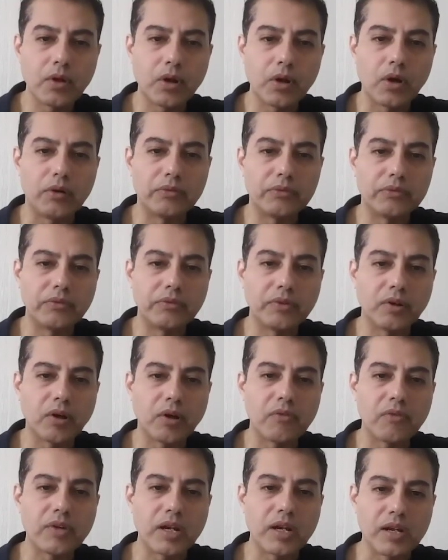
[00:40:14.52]
of
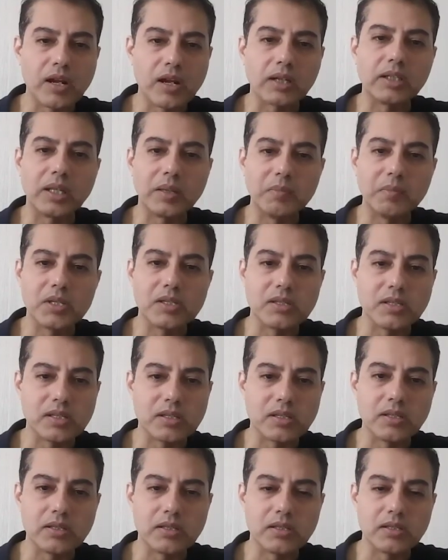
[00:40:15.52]
conducting
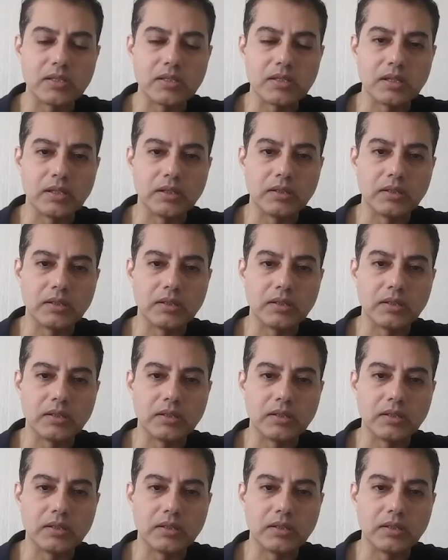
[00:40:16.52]
businesses